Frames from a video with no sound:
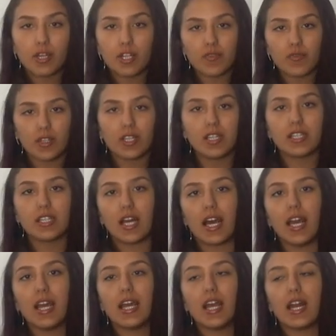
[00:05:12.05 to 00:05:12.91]
but it's really
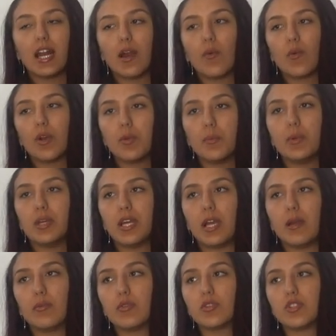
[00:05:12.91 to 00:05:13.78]
tight and I want to
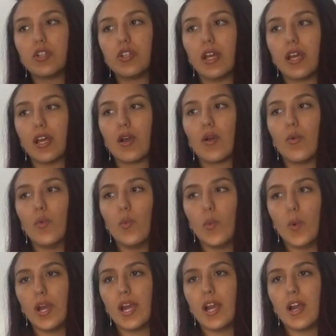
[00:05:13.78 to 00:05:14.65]
be able to like
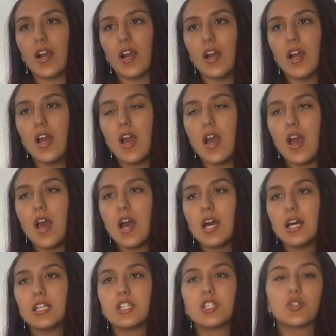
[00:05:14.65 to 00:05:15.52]
wear
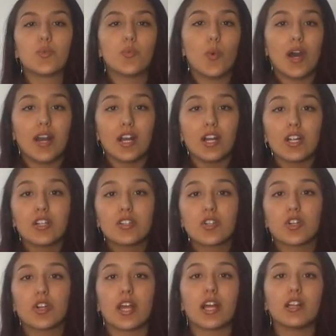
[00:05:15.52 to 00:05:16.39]

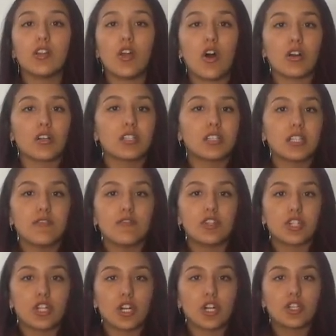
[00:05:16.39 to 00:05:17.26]
sweaters or like long sleeve
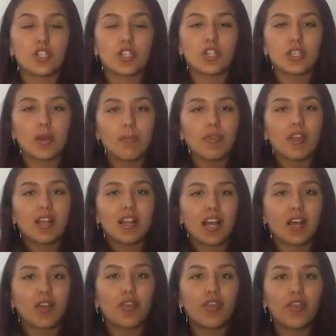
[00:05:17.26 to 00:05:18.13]
shirts or something
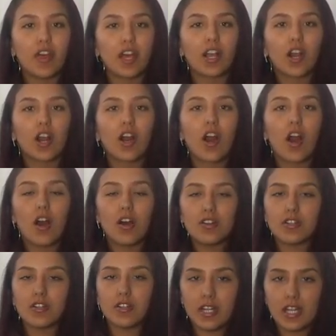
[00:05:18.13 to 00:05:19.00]
like thicker
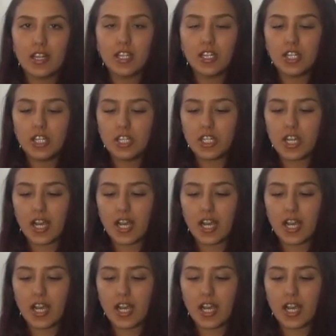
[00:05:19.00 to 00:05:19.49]
underneath a jean